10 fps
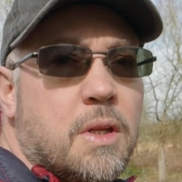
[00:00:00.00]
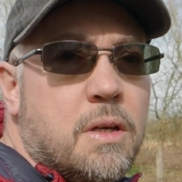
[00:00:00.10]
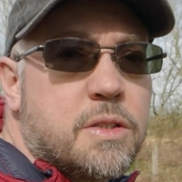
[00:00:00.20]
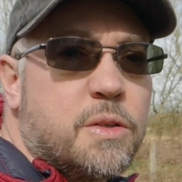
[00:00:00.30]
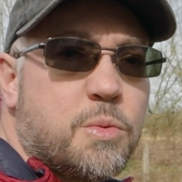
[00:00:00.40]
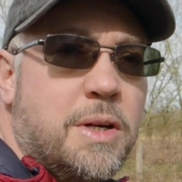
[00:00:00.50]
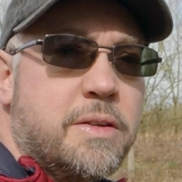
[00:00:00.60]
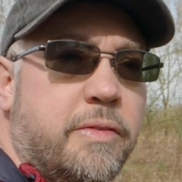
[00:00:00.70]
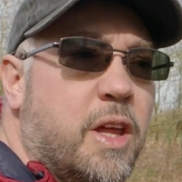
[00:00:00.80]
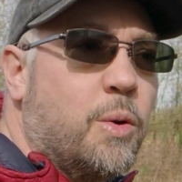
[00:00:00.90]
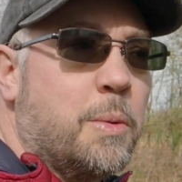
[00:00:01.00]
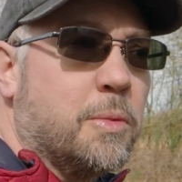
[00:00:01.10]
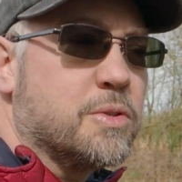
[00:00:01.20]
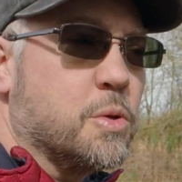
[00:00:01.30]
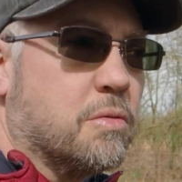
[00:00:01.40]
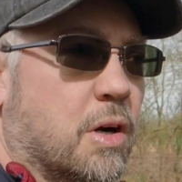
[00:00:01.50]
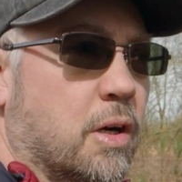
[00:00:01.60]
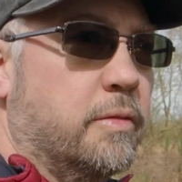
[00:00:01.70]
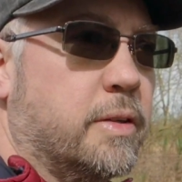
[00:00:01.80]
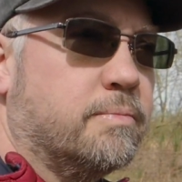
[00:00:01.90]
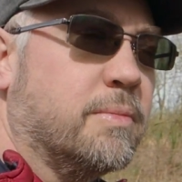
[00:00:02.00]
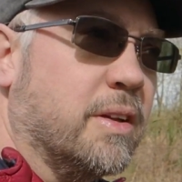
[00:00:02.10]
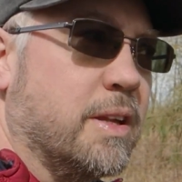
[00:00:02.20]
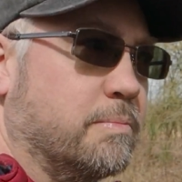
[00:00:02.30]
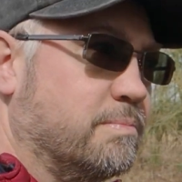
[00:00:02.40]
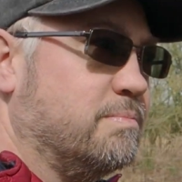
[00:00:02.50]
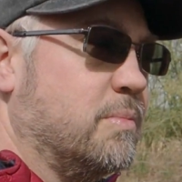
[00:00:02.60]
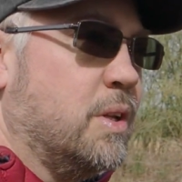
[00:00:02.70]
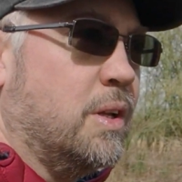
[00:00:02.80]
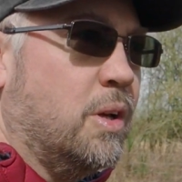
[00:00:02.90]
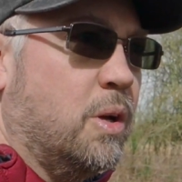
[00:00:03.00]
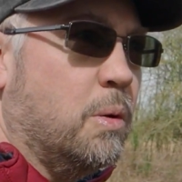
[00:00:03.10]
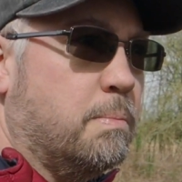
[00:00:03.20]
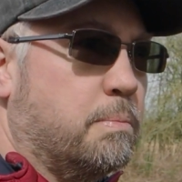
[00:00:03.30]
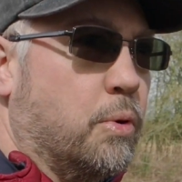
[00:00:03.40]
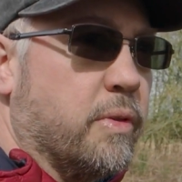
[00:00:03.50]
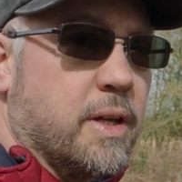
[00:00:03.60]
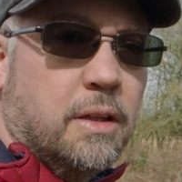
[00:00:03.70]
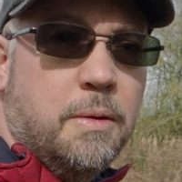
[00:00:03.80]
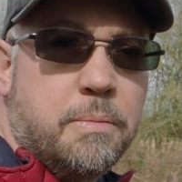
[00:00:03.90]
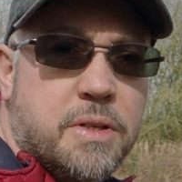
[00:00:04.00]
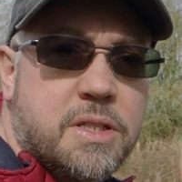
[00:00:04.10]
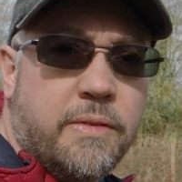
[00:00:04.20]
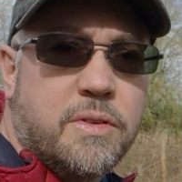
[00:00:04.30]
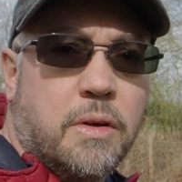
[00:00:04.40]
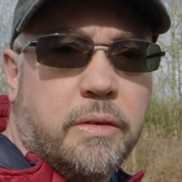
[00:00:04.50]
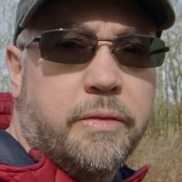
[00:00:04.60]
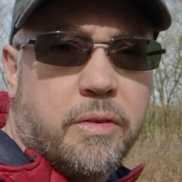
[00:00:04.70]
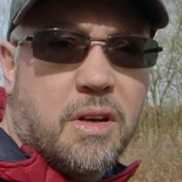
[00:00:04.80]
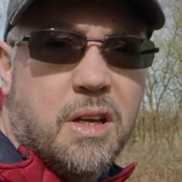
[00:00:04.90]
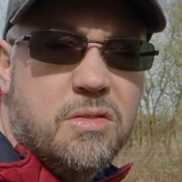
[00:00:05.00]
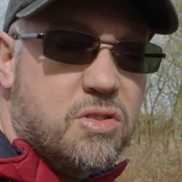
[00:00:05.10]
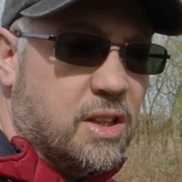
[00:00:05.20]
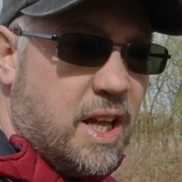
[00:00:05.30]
So I was waiting for the OM-1 to arrive. I then bought the Olympus 75-300